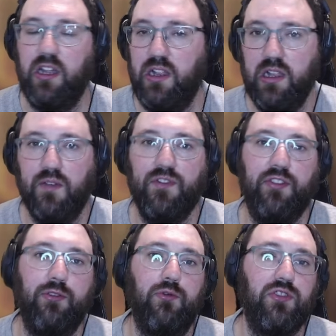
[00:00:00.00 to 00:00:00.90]
I love to
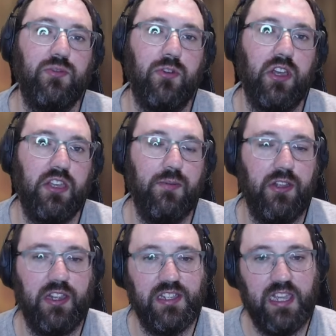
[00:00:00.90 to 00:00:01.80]
talk to my
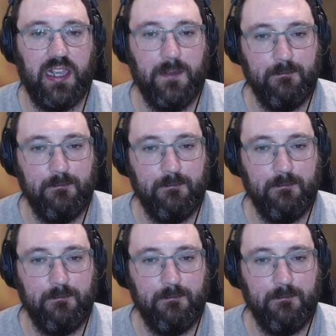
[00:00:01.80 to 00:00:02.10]
community.